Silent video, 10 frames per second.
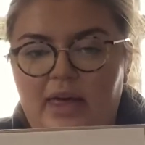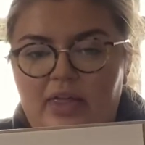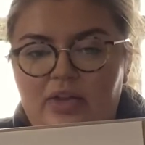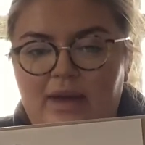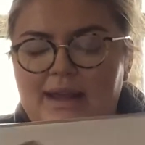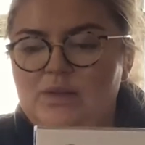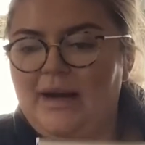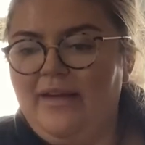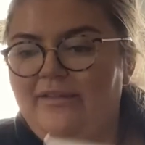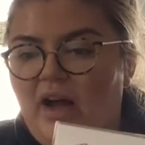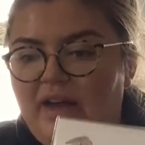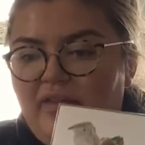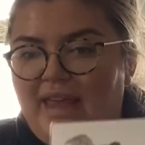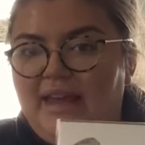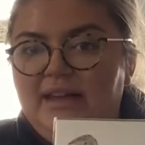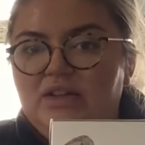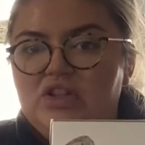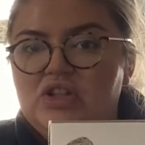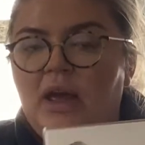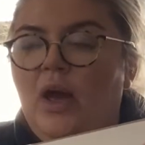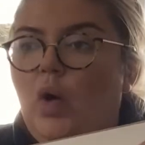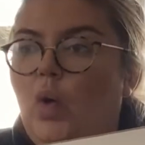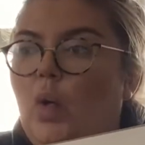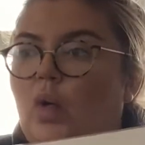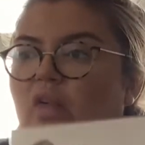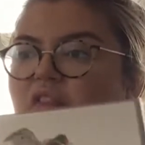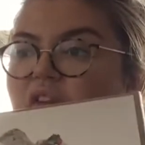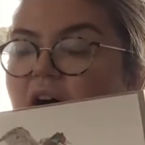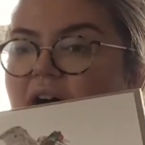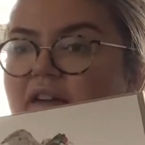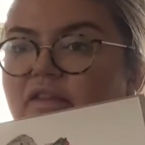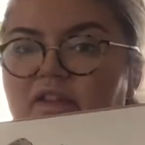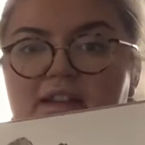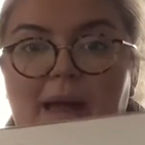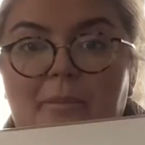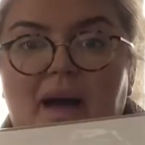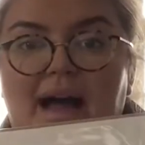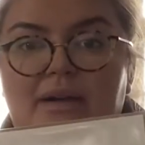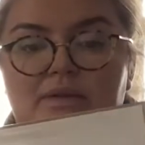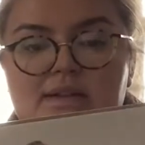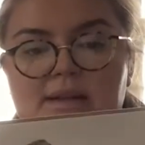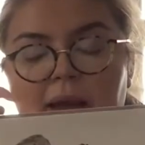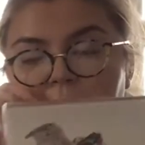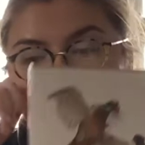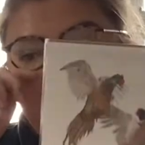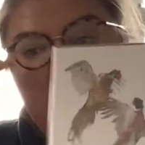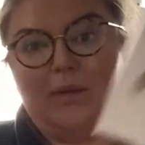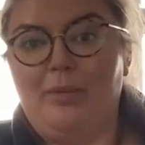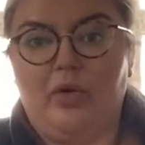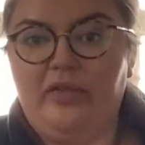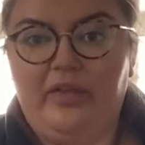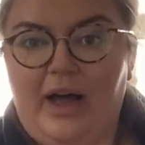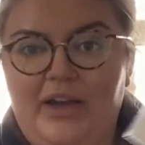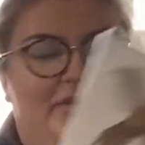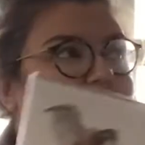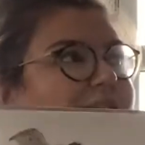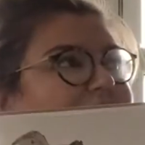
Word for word: 3.25 each or five for 10 pounds. So I brought five because